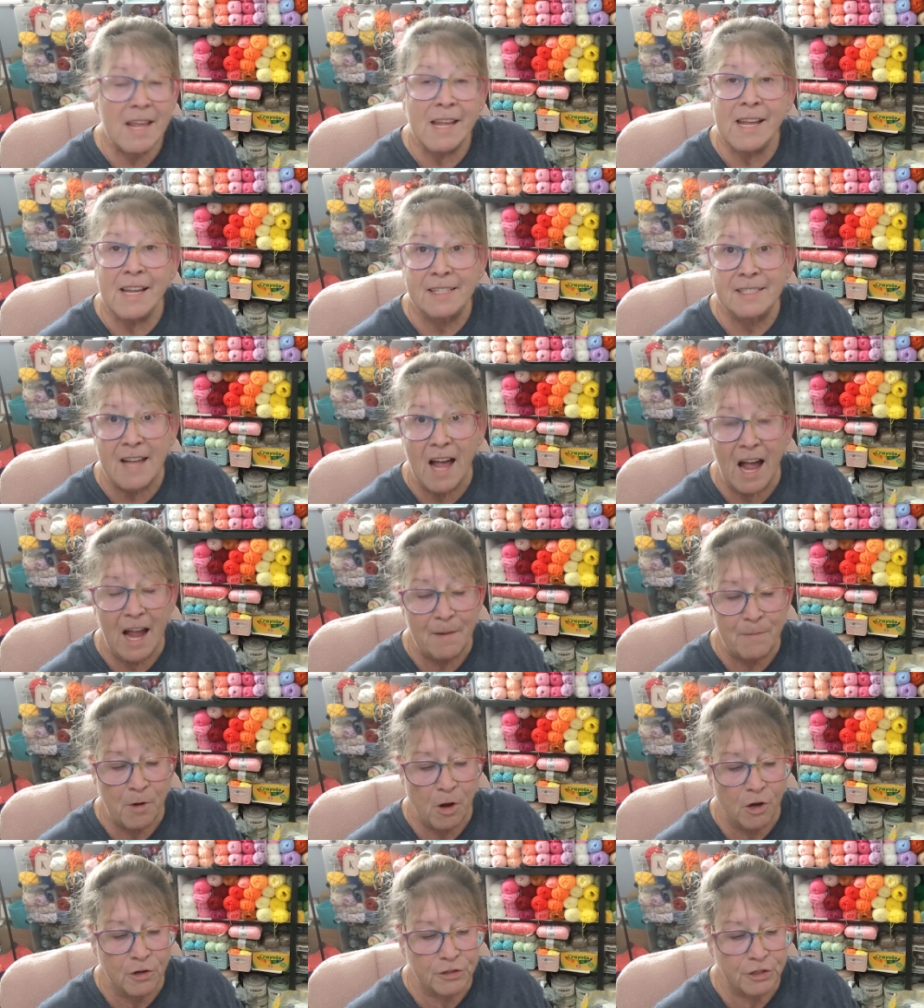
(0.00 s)
His
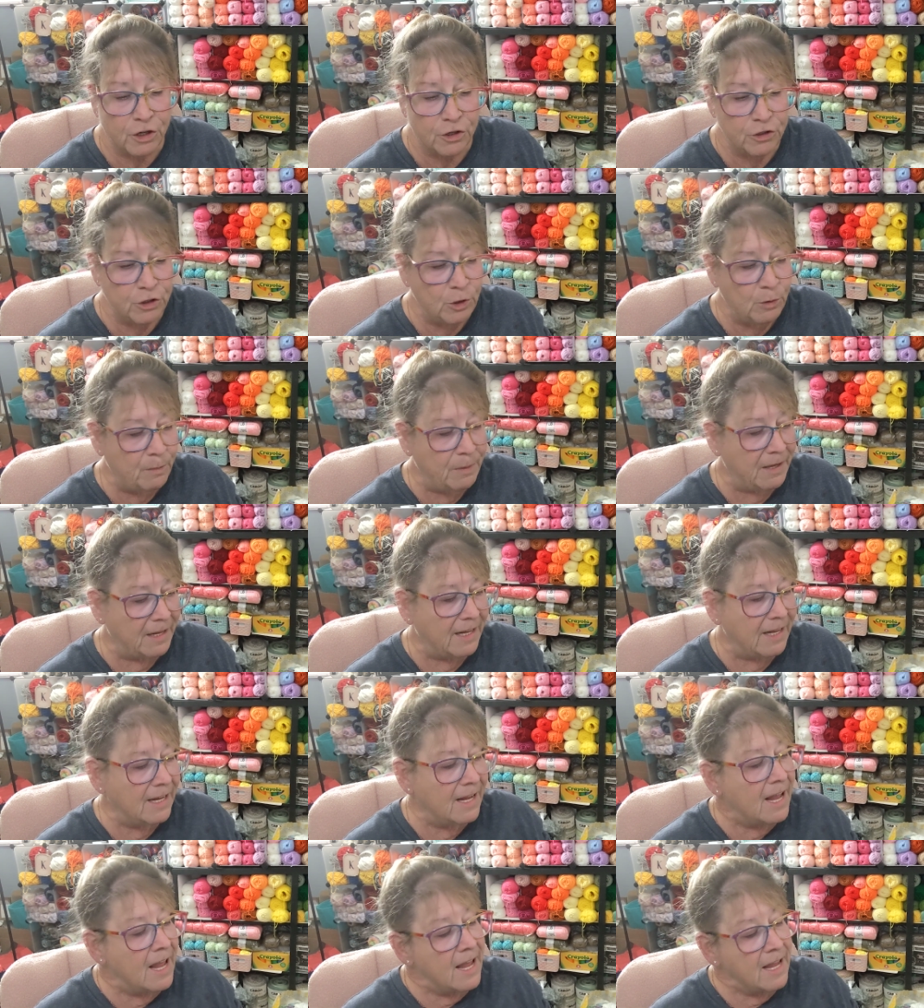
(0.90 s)
eyeballs are too
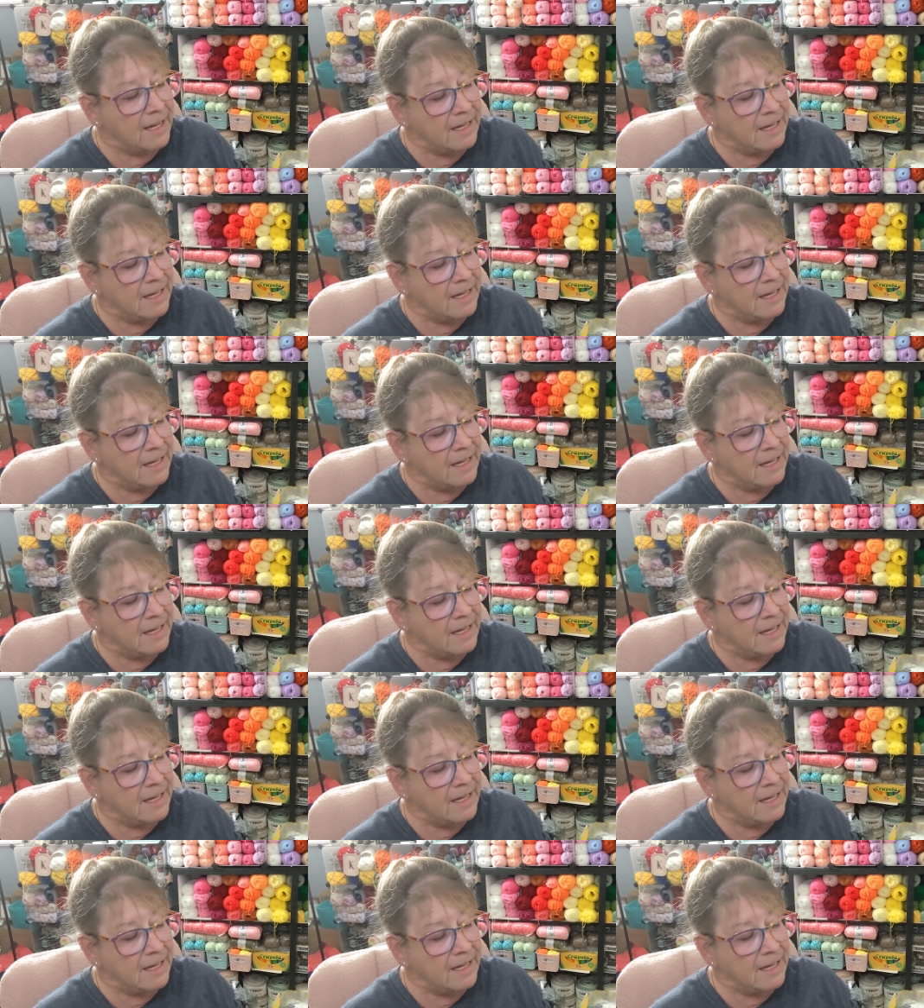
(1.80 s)
big.